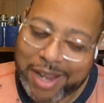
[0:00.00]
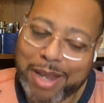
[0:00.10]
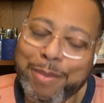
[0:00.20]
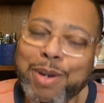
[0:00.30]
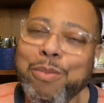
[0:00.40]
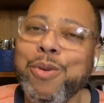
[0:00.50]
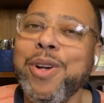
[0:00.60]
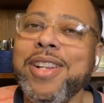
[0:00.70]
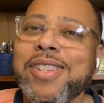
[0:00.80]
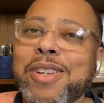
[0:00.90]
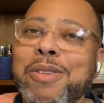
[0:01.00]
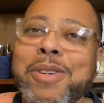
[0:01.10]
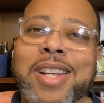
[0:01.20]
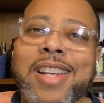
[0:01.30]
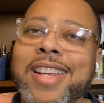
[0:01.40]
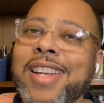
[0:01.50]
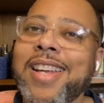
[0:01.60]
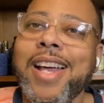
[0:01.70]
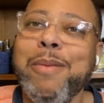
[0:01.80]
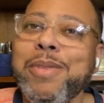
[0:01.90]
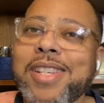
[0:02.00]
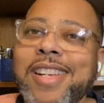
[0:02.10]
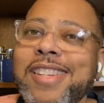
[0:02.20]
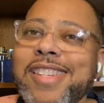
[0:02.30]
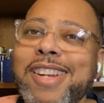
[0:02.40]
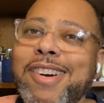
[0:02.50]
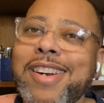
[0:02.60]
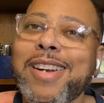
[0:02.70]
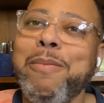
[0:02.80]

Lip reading: in the morning, so I'm just getting started.